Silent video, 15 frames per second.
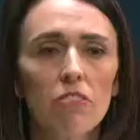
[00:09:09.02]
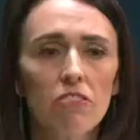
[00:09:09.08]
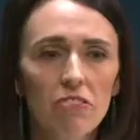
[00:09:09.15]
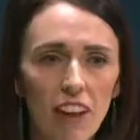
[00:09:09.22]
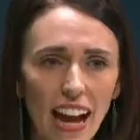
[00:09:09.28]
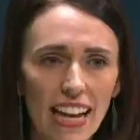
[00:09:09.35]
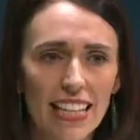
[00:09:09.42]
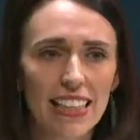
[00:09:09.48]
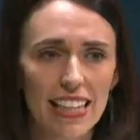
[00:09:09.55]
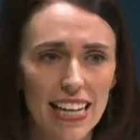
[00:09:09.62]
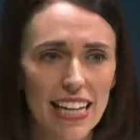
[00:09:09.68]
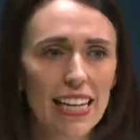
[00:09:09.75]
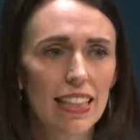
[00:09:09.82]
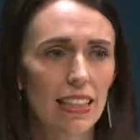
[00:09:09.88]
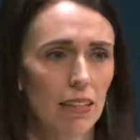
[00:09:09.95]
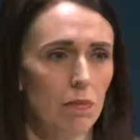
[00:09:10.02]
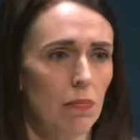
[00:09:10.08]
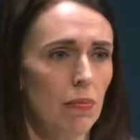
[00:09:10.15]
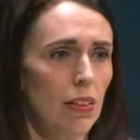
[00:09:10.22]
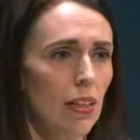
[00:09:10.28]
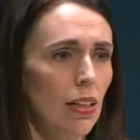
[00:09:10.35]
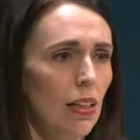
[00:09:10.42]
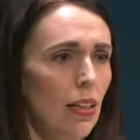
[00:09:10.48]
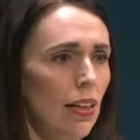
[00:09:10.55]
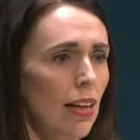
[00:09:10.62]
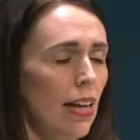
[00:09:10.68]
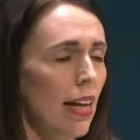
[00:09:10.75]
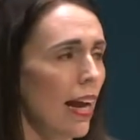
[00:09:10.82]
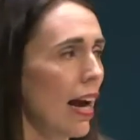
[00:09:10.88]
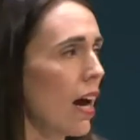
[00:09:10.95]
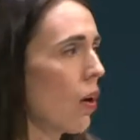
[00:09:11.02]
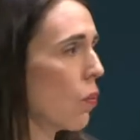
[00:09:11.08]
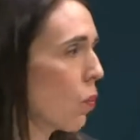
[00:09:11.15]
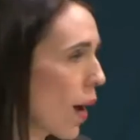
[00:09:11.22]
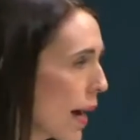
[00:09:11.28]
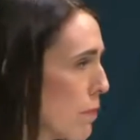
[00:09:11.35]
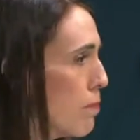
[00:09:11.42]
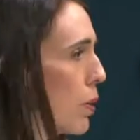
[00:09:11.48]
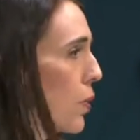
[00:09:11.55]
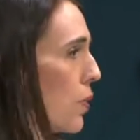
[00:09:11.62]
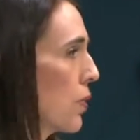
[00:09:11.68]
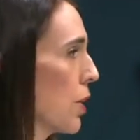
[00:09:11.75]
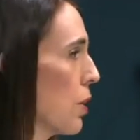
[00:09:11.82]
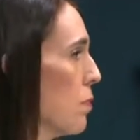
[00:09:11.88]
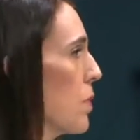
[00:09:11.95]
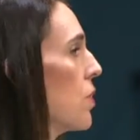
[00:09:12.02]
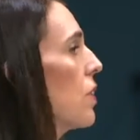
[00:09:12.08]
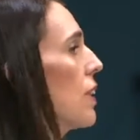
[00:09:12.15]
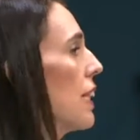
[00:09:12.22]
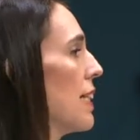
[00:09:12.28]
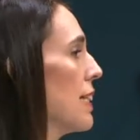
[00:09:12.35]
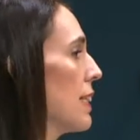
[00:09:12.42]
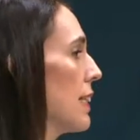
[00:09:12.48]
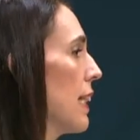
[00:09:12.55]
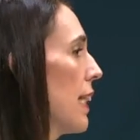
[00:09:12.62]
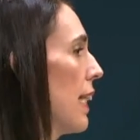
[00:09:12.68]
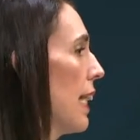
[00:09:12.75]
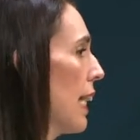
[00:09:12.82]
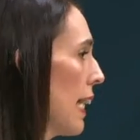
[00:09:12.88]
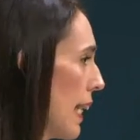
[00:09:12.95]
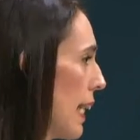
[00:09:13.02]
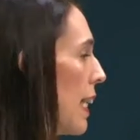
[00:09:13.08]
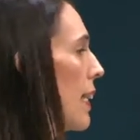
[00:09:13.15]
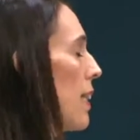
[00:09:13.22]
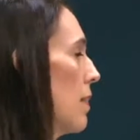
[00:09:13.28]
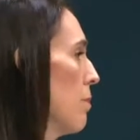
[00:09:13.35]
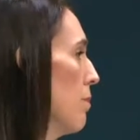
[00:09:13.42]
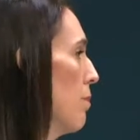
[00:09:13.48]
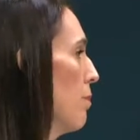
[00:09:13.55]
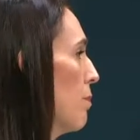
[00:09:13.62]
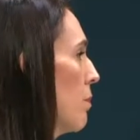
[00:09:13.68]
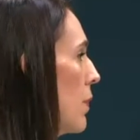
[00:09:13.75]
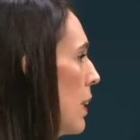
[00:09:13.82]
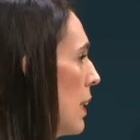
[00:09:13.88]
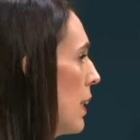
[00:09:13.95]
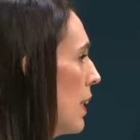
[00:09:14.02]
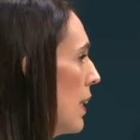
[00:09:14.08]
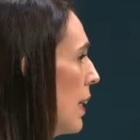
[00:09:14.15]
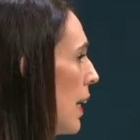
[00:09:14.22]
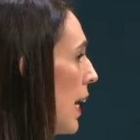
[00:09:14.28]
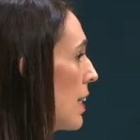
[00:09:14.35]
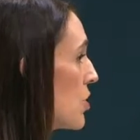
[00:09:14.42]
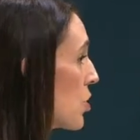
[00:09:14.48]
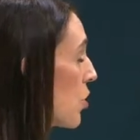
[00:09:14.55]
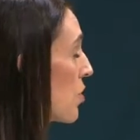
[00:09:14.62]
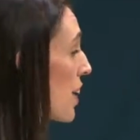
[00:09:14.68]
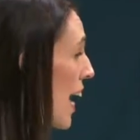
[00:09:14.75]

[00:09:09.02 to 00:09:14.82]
of faith hear them. Our rainbow communities hear them. And so